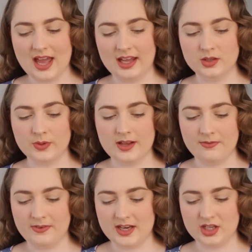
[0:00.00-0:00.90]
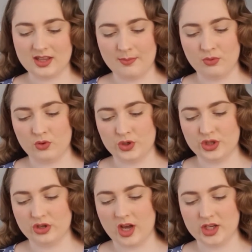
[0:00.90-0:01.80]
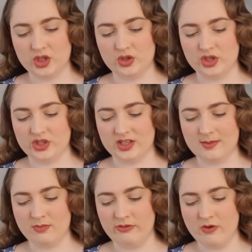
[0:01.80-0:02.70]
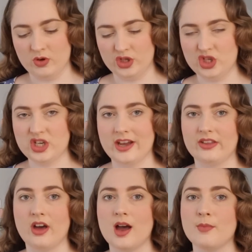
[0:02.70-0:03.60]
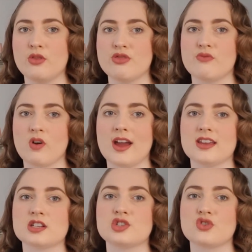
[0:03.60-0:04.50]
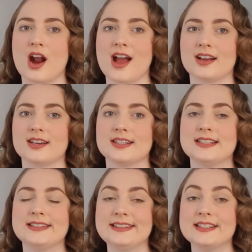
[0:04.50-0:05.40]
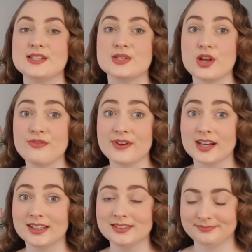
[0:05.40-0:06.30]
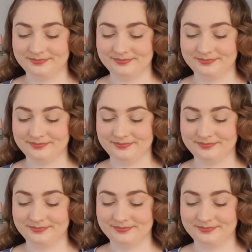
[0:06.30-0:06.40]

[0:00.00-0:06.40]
and when I finish that portion I do just skim through and just check that I'm on the right track. So far,